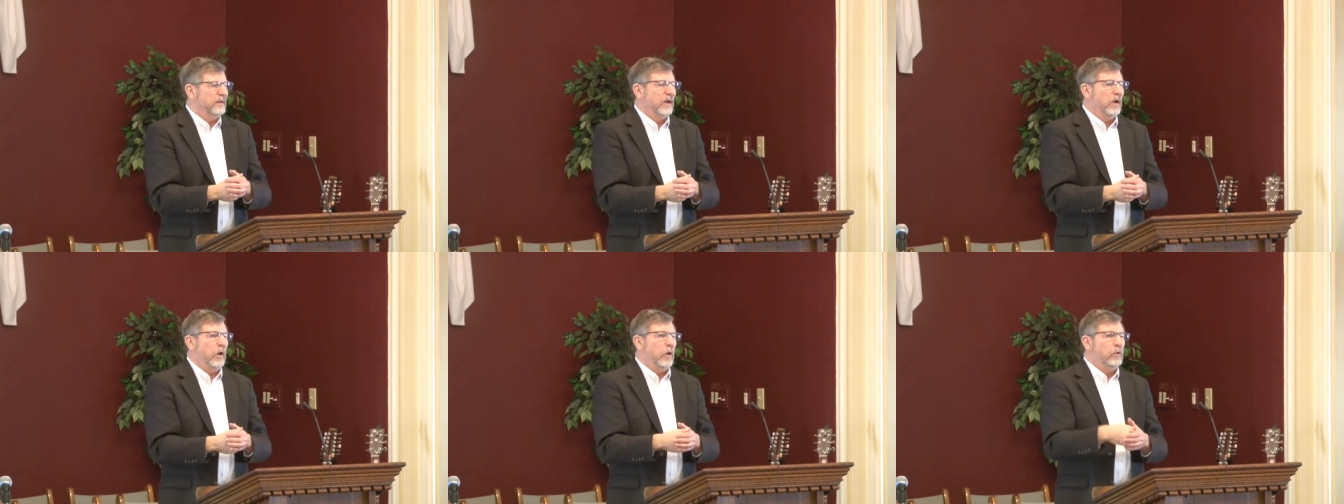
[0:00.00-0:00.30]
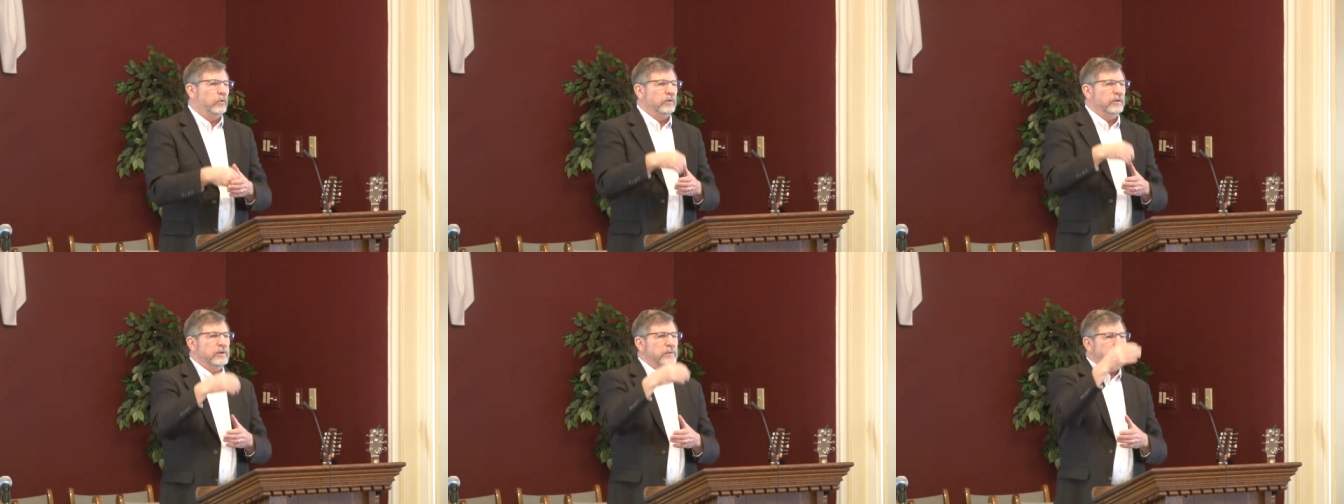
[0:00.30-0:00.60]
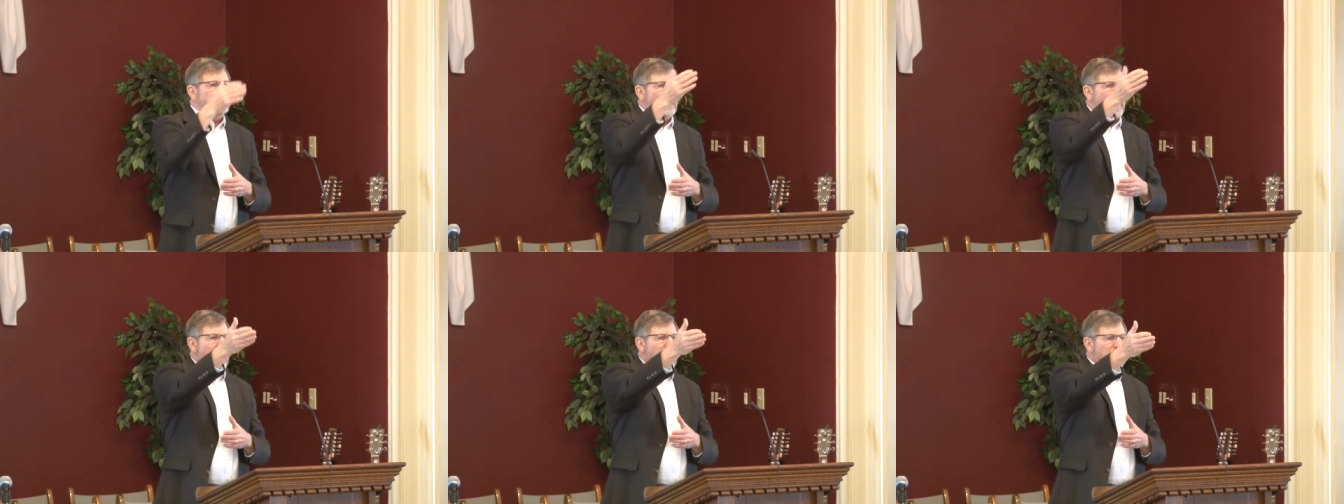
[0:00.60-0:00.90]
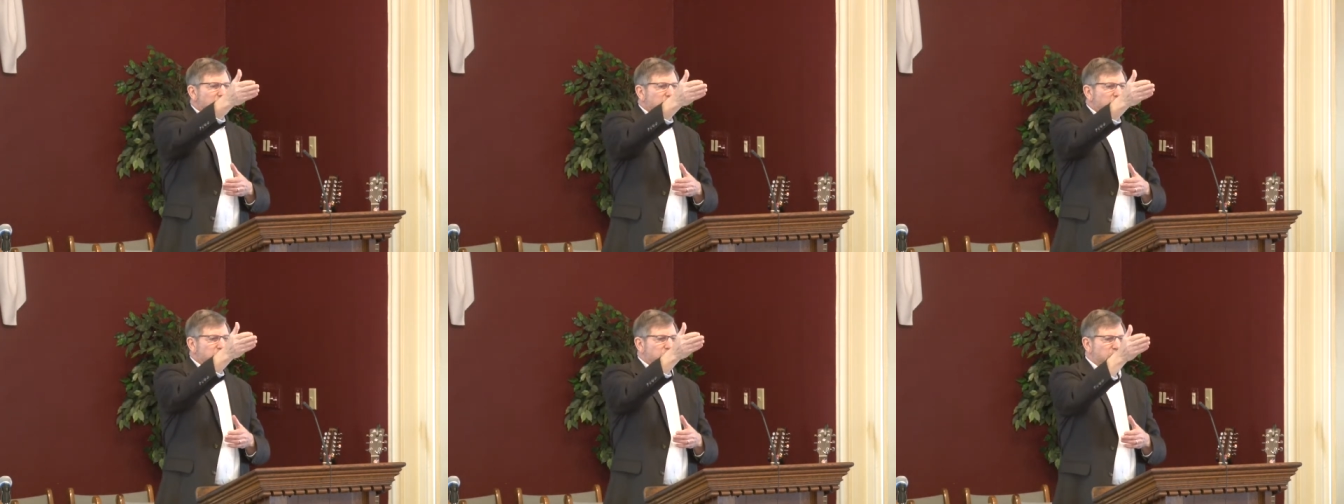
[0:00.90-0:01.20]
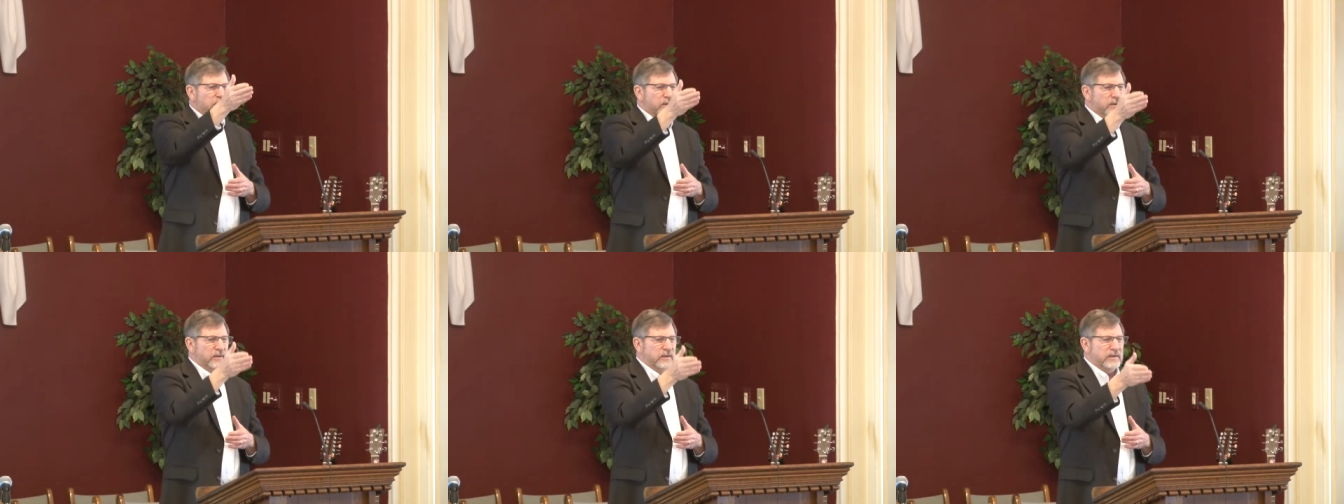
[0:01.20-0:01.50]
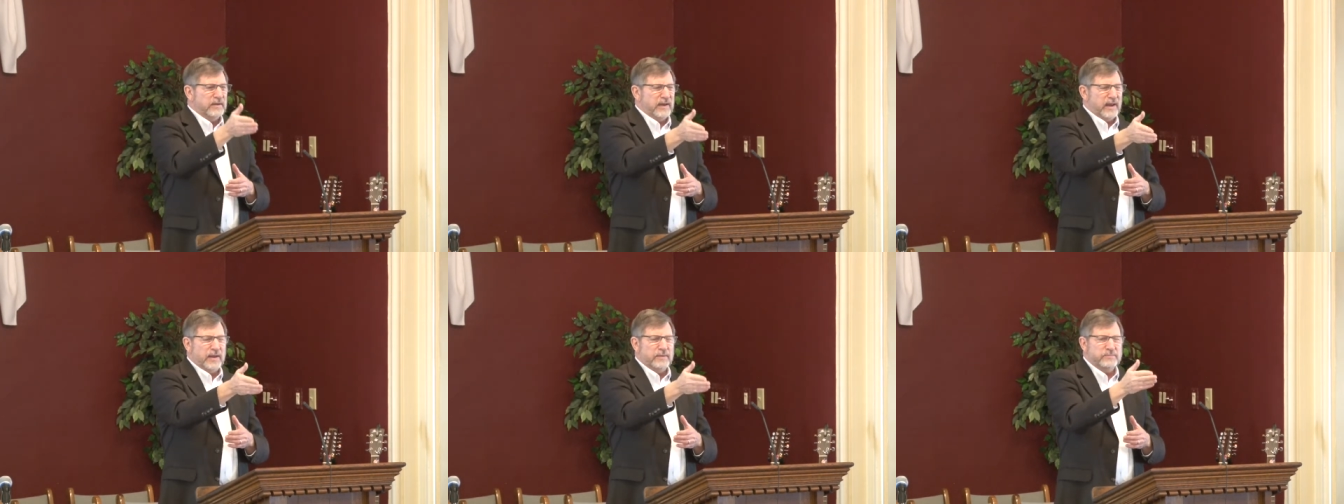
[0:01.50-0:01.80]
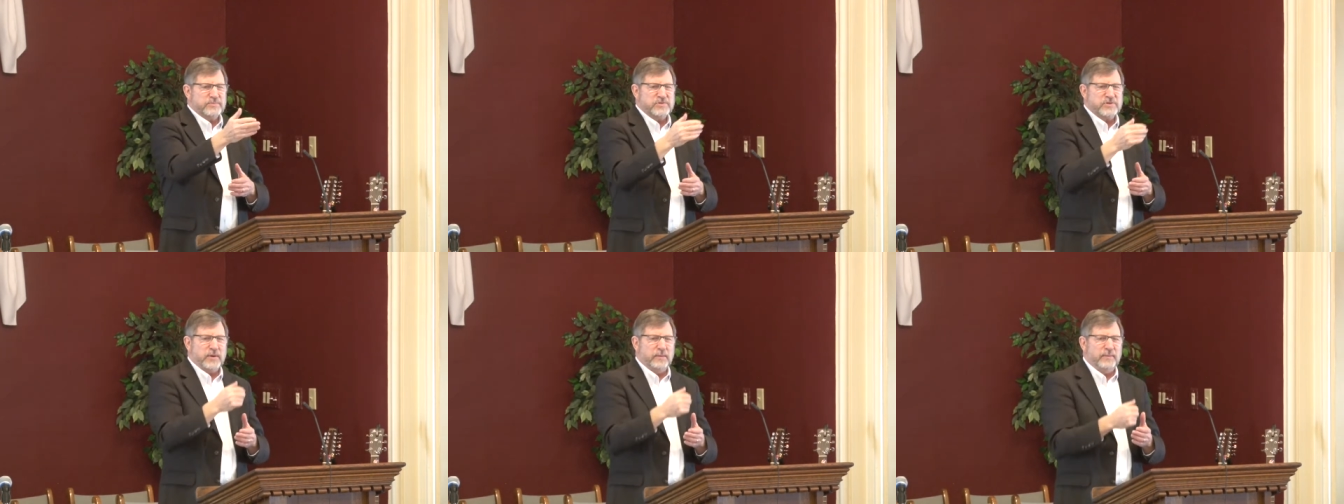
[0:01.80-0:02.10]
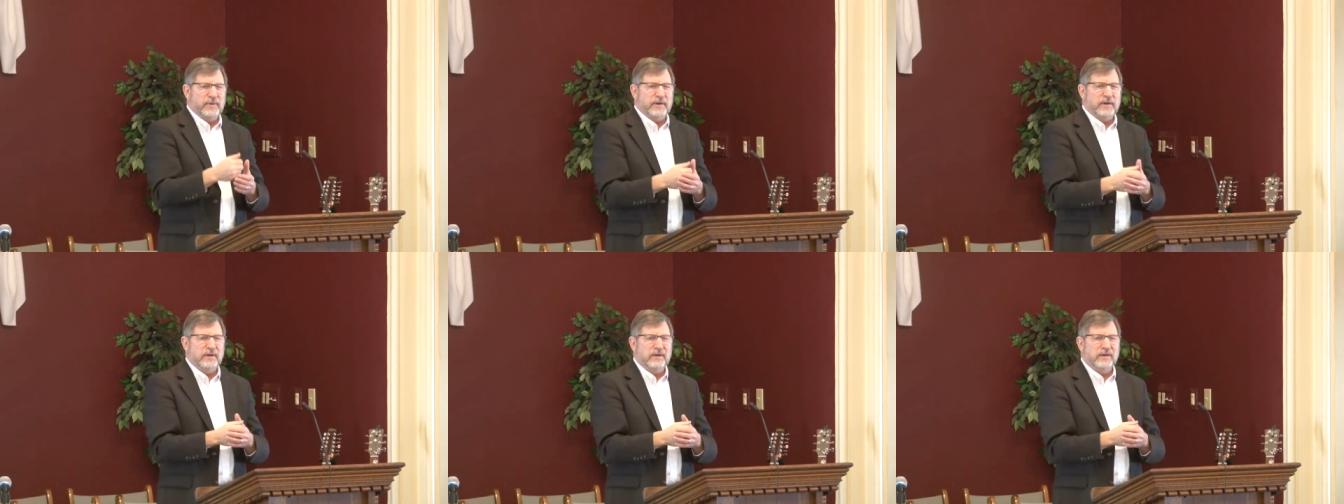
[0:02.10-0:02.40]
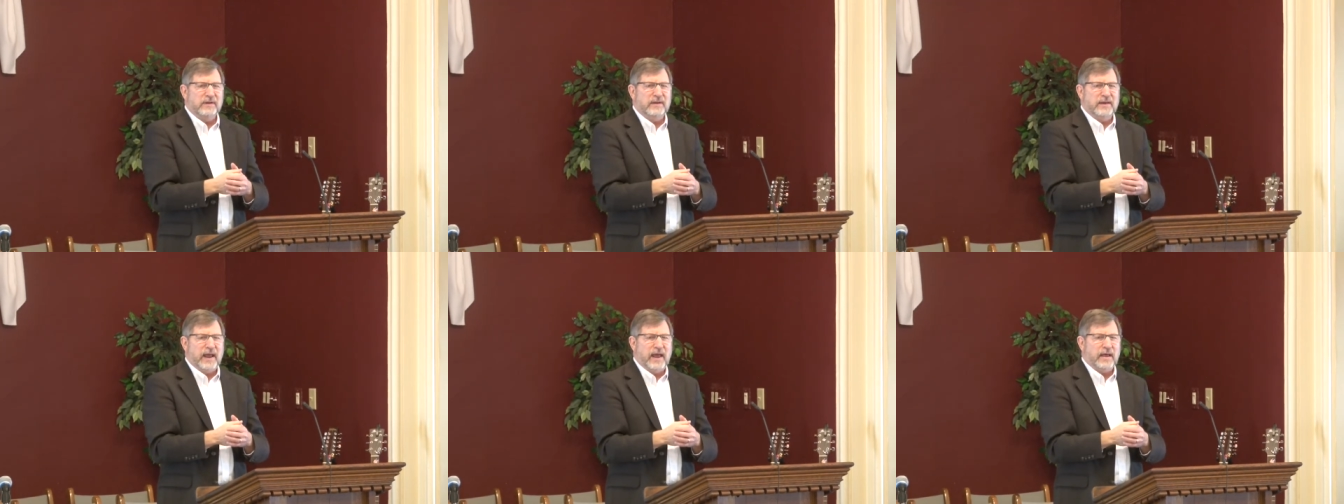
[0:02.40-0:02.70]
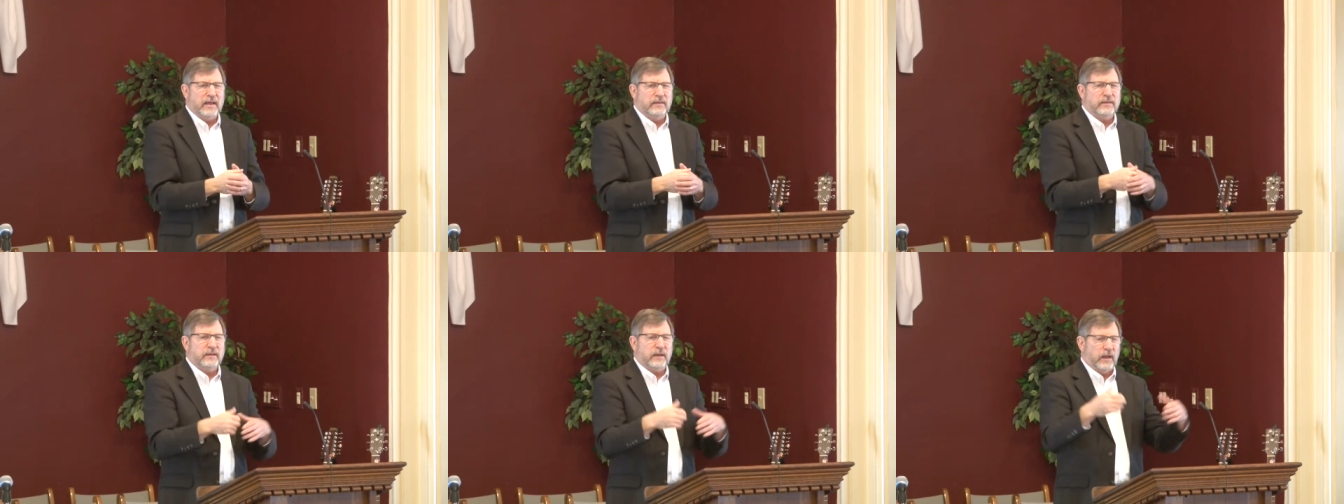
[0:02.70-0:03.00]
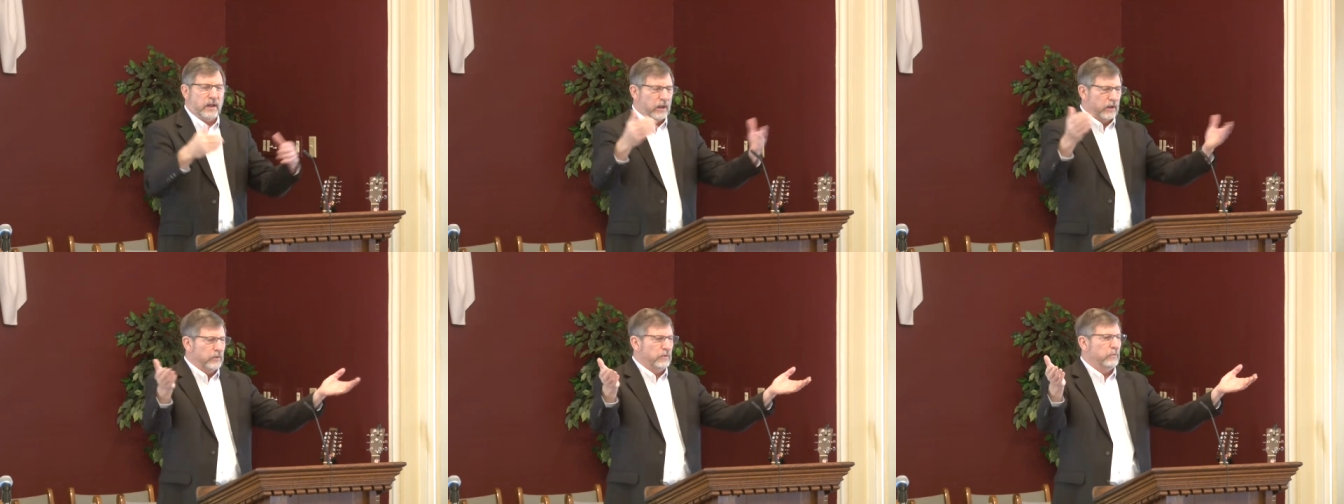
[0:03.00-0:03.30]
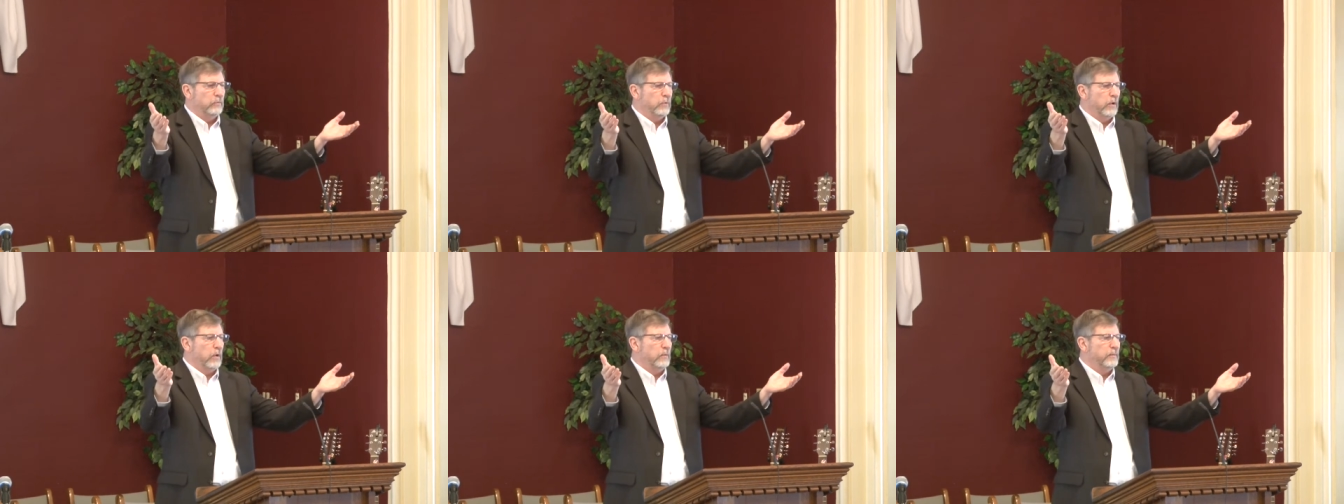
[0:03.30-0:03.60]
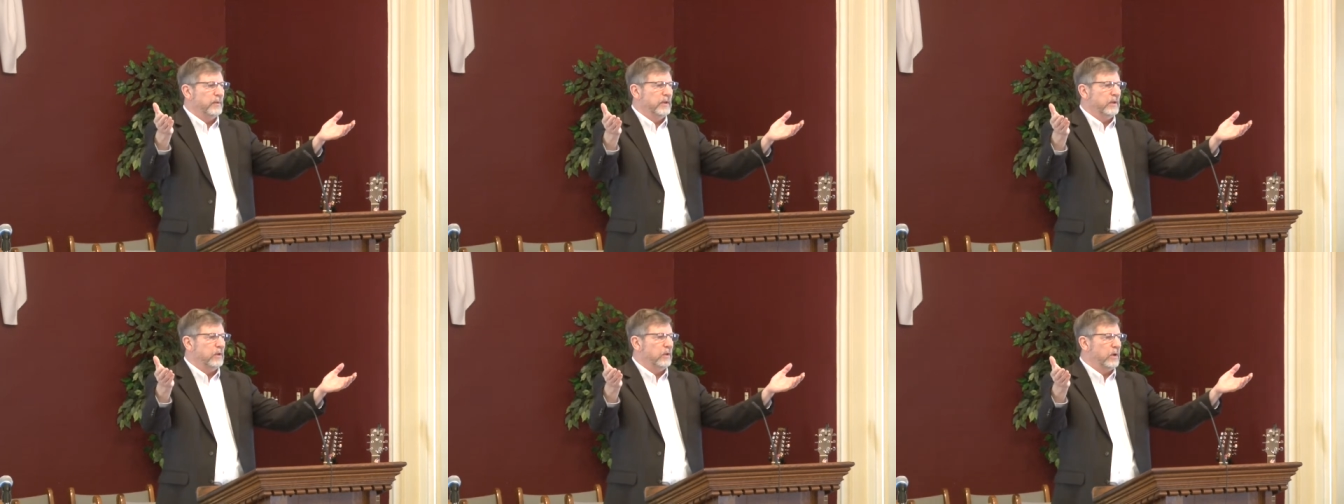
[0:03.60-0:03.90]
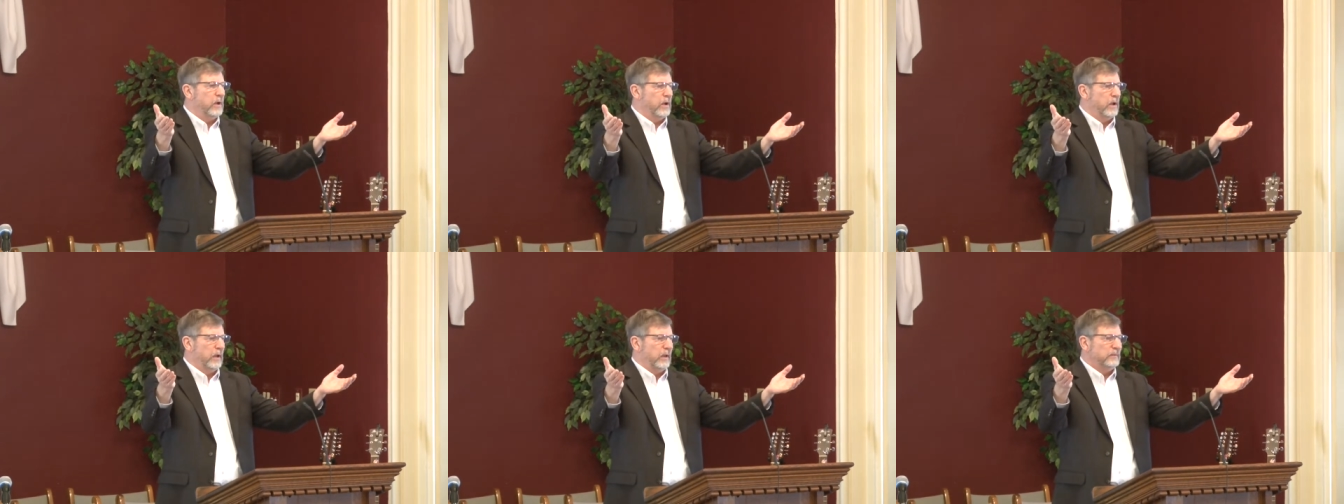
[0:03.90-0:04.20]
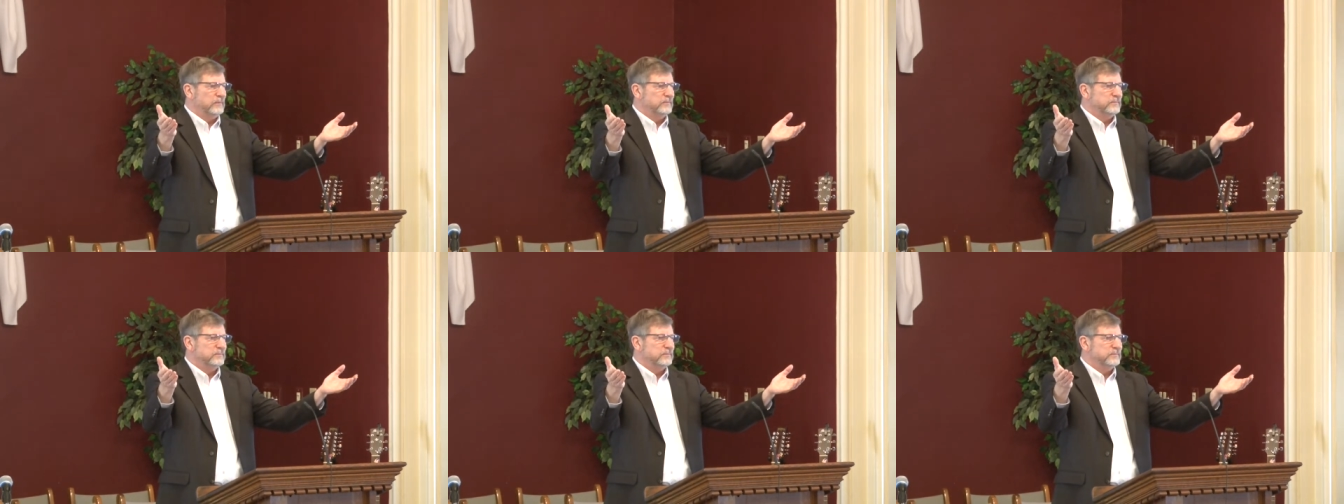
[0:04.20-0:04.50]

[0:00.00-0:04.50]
Only Pilate can condemn somebody to death under Roman law.